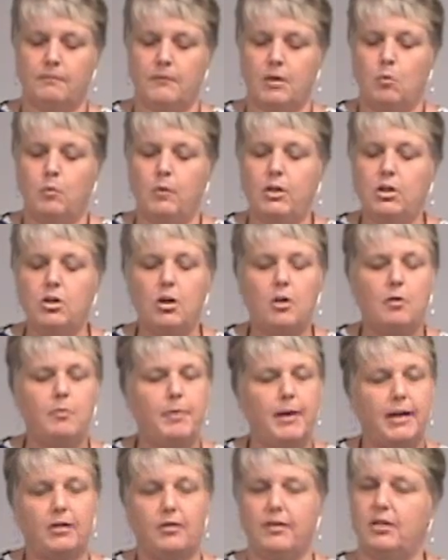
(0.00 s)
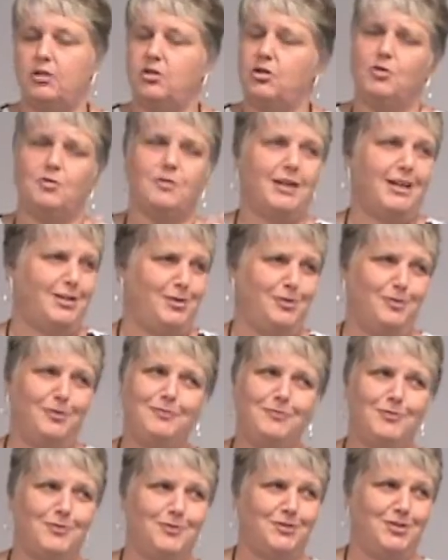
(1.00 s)
We know better than to try to do it
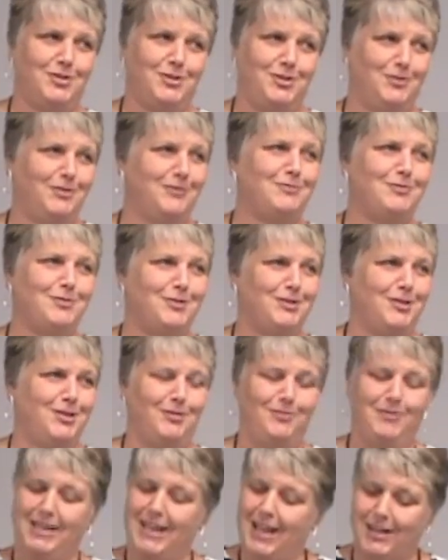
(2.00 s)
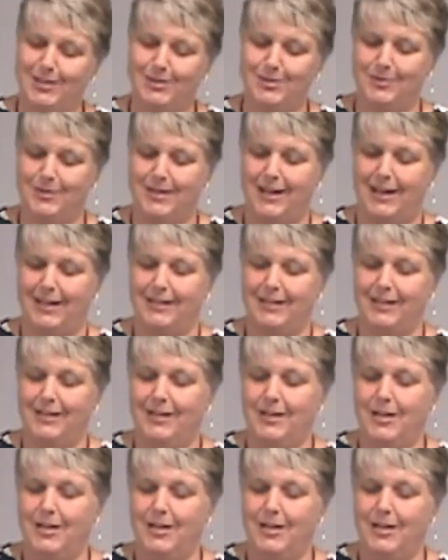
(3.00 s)
for you. We can't do that.